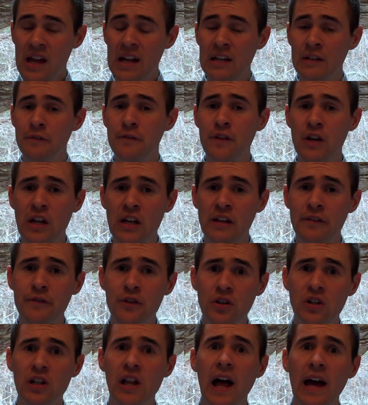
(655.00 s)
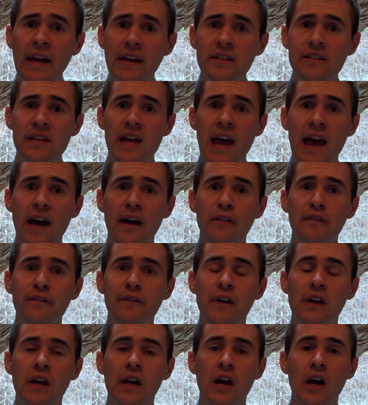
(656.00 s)
And if your clients
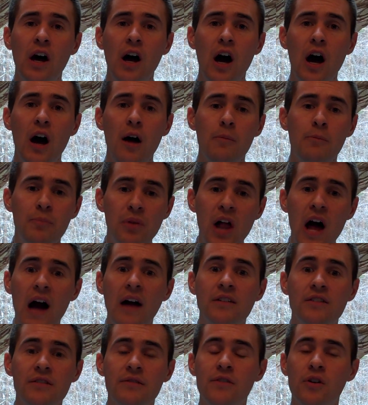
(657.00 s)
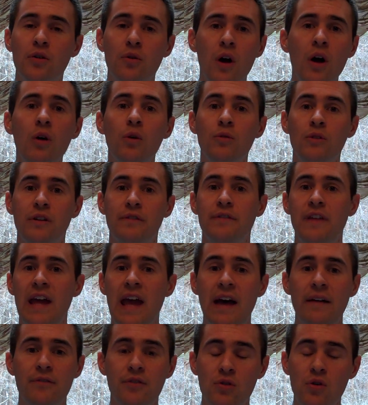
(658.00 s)
have blogs of their own, if they
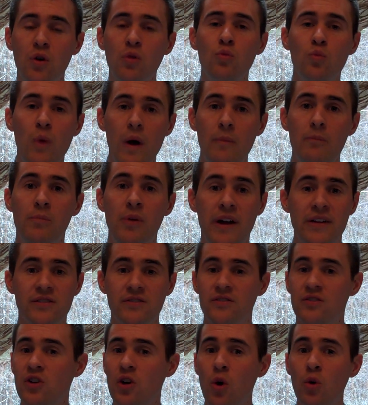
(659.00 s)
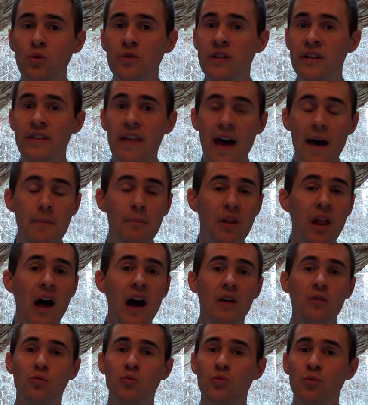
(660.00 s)
have their own web presence, go to that blog.